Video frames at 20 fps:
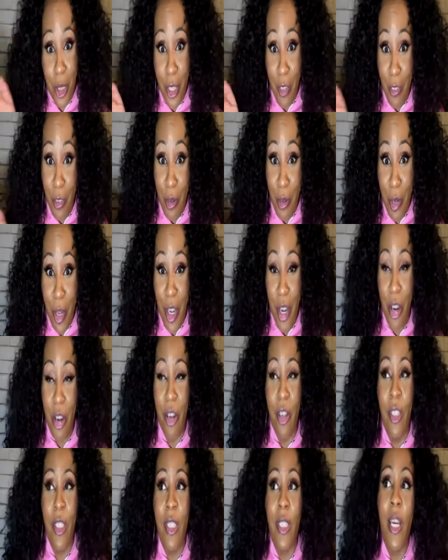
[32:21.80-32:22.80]
a few
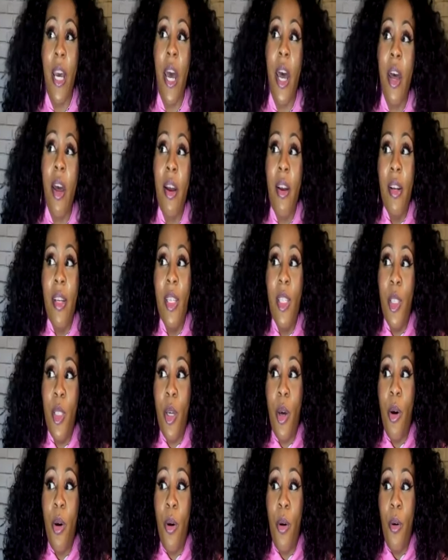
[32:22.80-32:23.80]
years
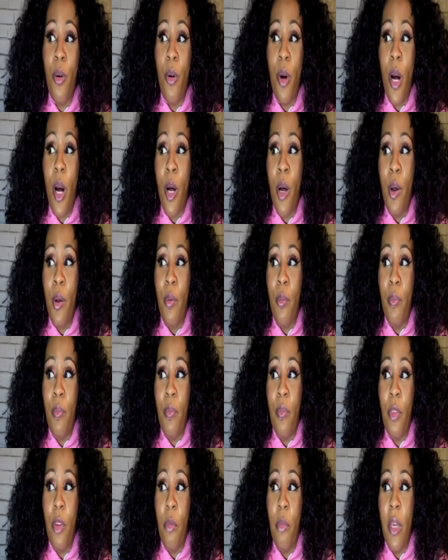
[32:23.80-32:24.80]
so
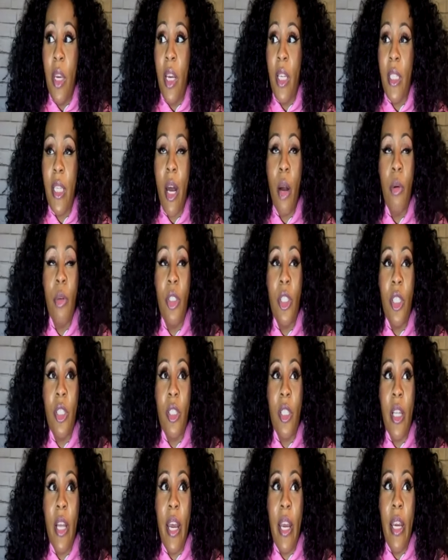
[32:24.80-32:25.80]
um, because i was
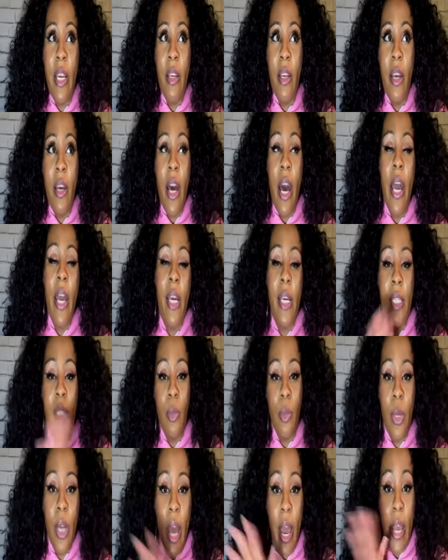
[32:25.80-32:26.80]
just like I
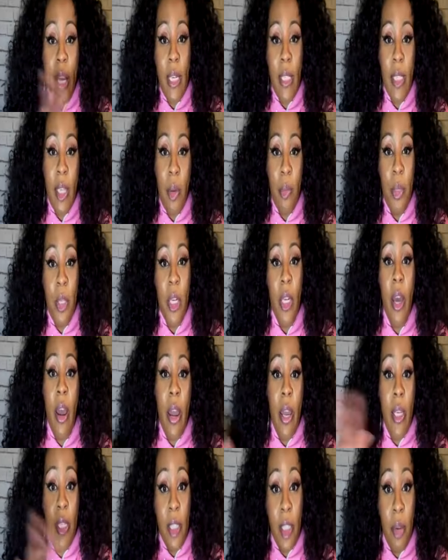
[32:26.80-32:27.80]
when I accepted it, I
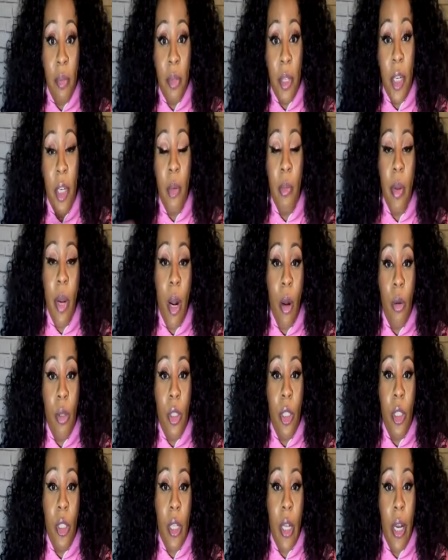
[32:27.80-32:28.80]
accepted it, but I was
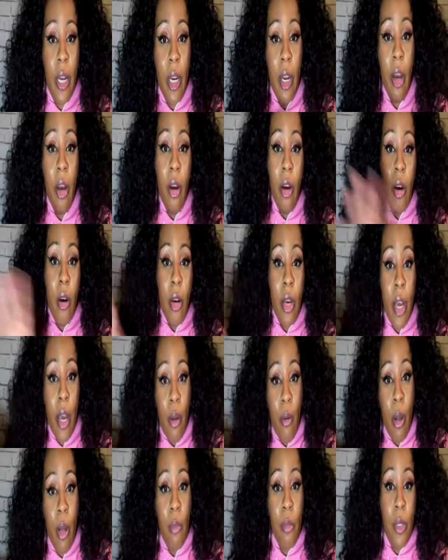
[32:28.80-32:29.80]
just like, okay,
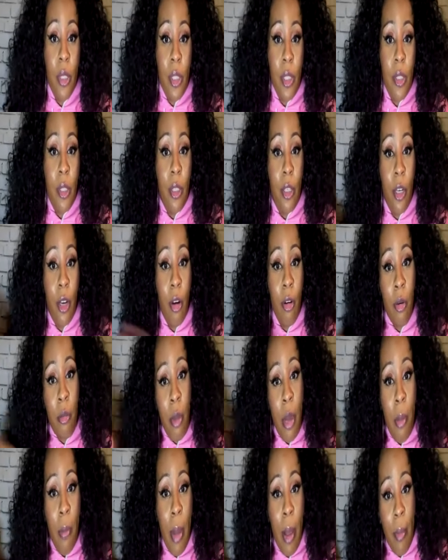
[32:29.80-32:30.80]
well, I'm just going
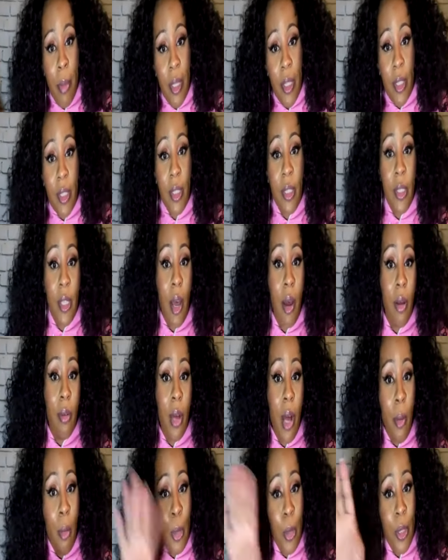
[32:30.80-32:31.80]
about my business. I,
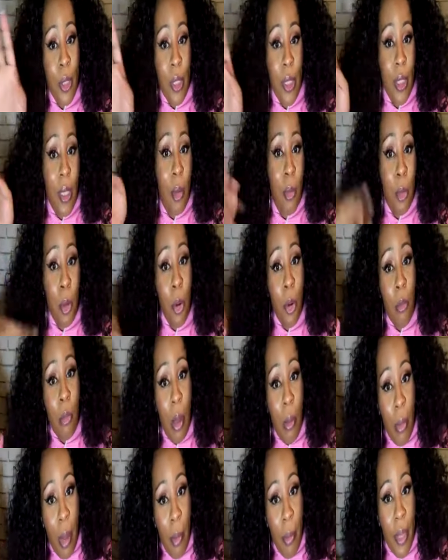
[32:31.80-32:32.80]
am autistic. I'm going
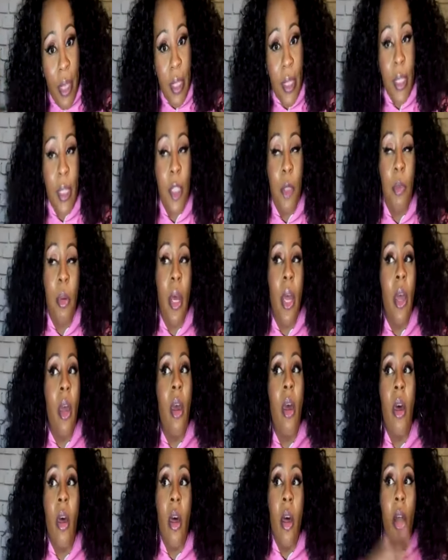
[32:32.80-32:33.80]
about my business, but
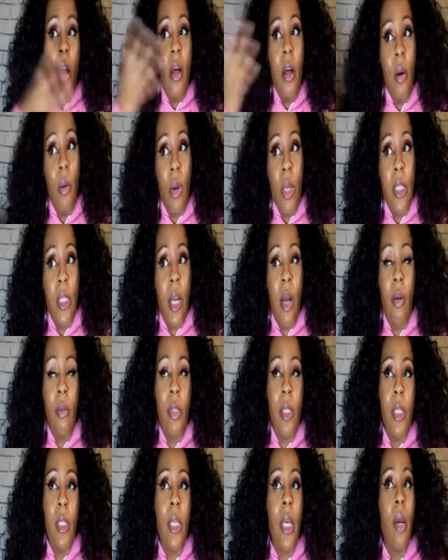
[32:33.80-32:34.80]
once I was
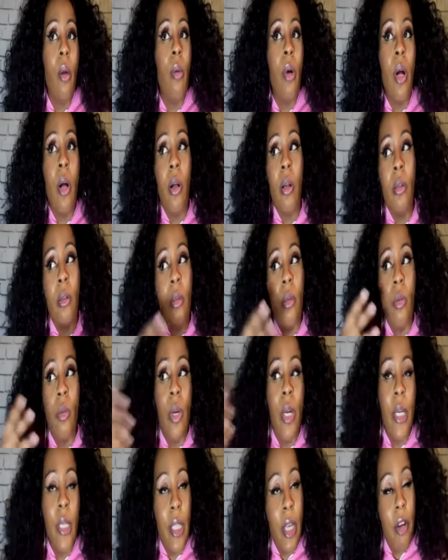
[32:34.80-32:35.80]
just like, well,
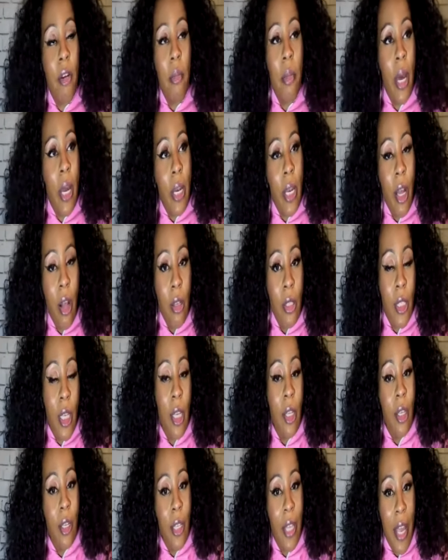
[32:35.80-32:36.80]
where's everybody else
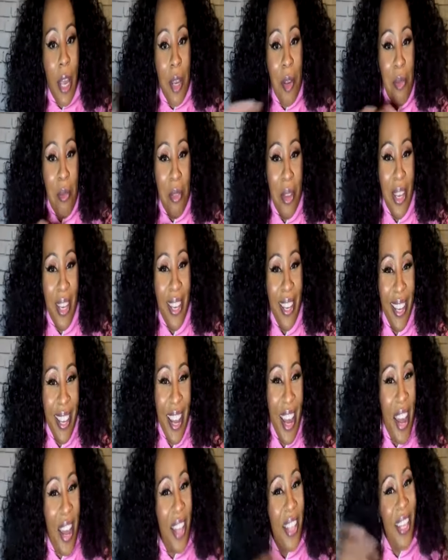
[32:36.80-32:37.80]
that look like me
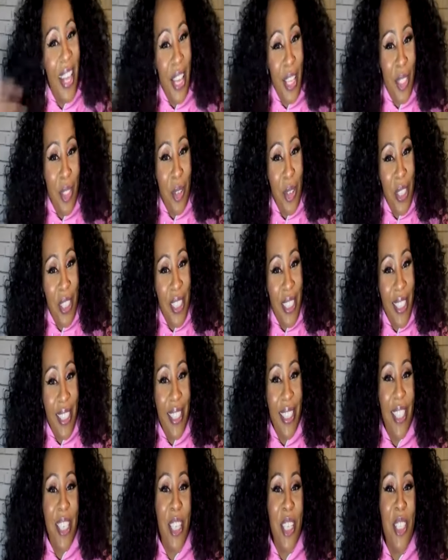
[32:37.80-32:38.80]
that's
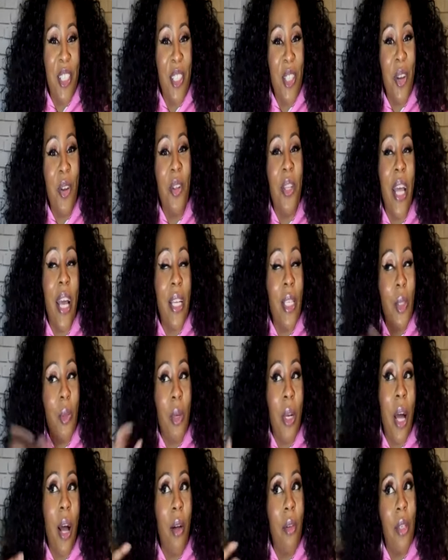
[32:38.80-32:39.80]
autistic? So that's
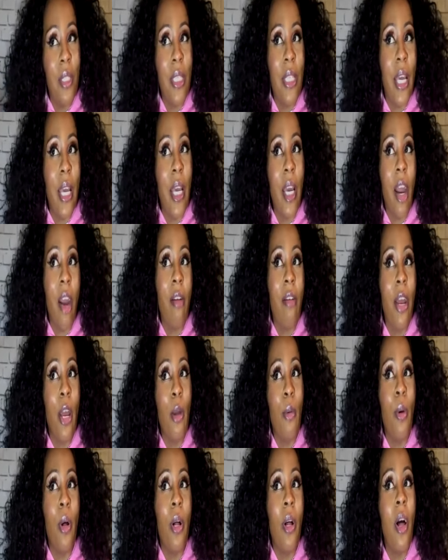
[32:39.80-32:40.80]
when I was like, all
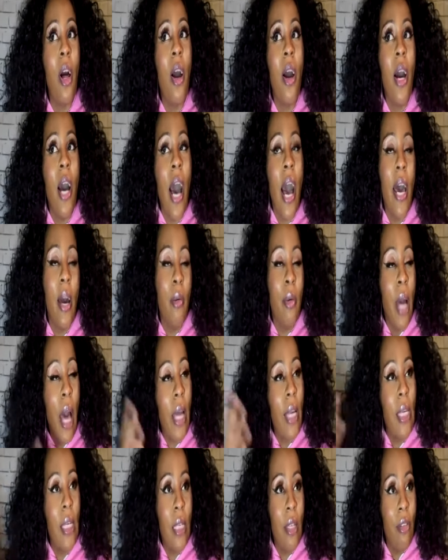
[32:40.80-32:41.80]
right, well, I, I
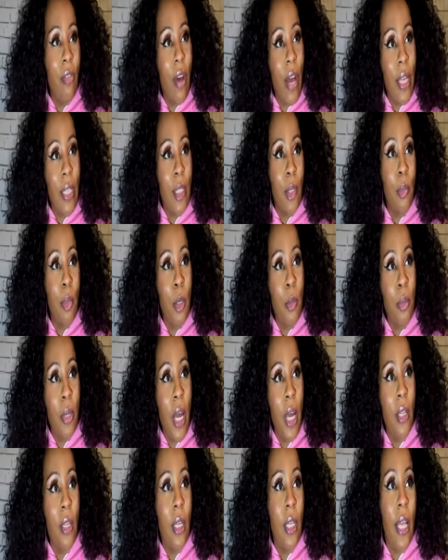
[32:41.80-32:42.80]
need to find some people
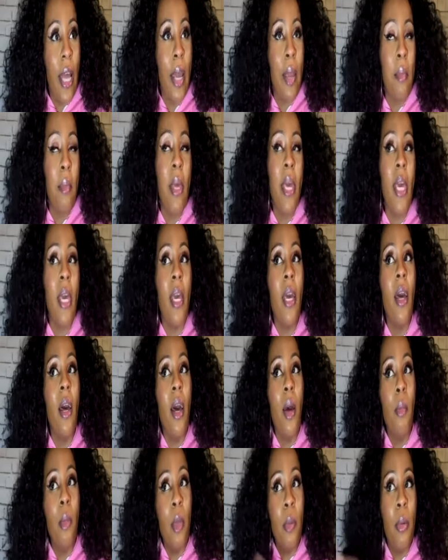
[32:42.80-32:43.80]
that look like me.
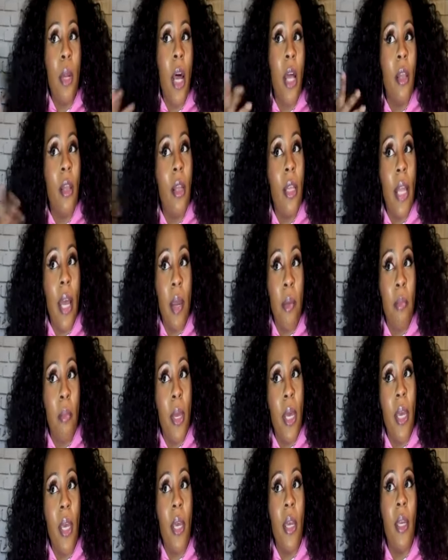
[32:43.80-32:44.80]
People that look like
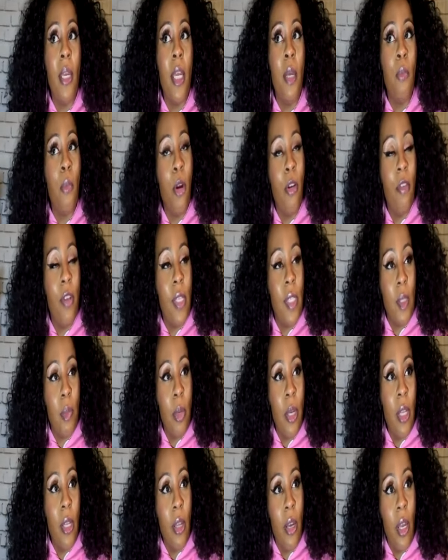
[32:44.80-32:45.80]
me need more
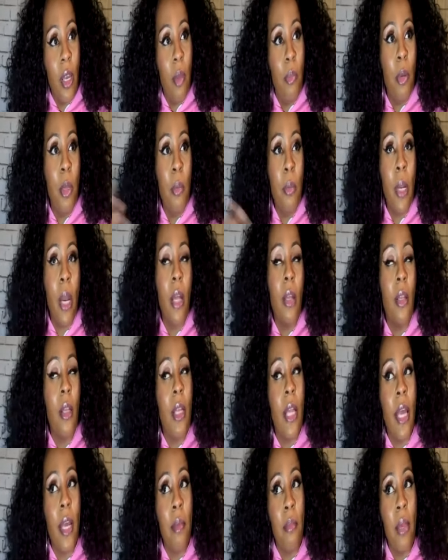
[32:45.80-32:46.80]
visibility. People that look
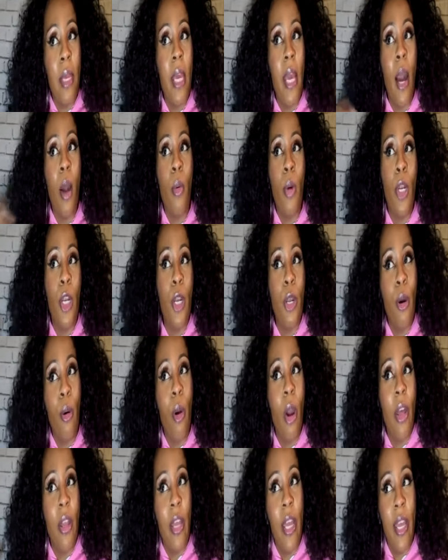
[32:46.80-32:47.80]
like me, mm-hmm. I want to know
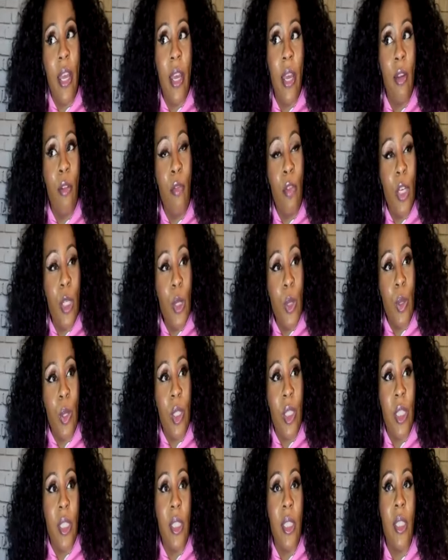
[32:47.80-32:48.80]
are they getting
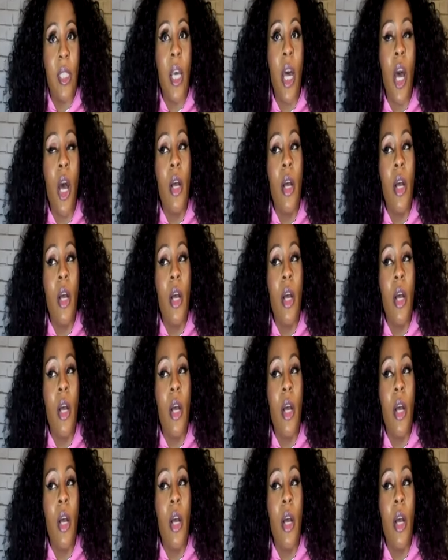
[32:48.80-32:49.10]
resources?